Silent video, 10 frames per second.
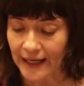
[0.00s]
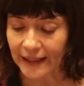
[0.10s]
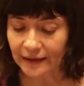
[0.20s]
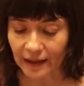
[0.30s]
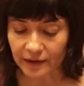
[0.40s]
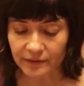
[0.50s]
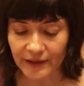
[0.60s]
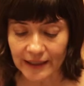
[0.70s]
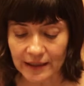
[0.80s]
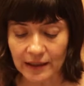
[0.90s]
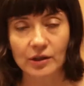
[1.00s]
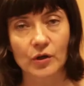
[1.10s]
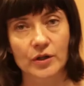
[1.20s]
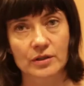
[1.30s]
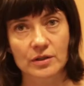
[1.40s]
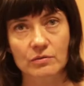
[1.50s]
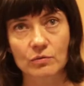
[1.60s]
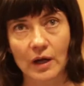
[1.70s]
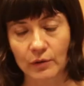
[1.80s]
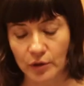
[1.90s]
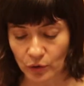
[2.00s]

and cultivated in gardens throughout